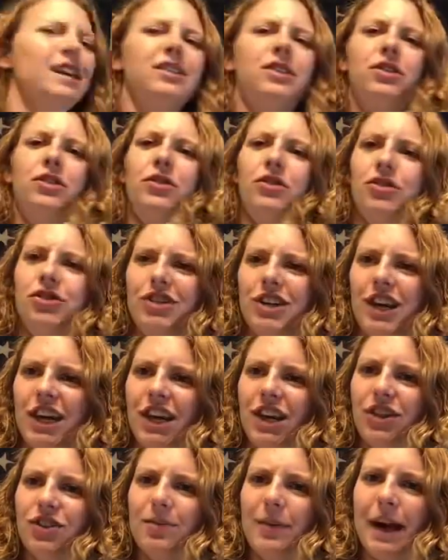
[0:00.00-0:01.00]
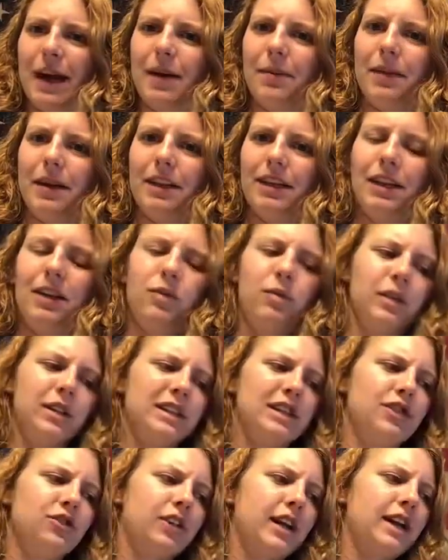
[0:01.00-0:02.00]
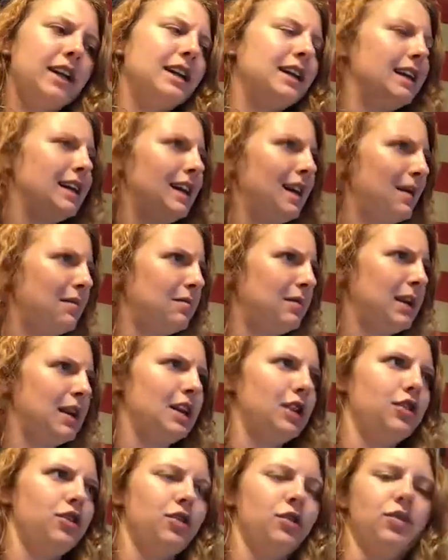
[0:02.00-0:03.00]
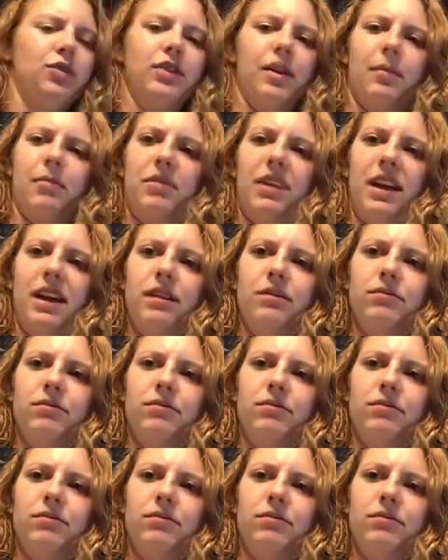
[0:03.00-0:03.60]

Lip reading: to change my opinion? Was he trying to get me to do something?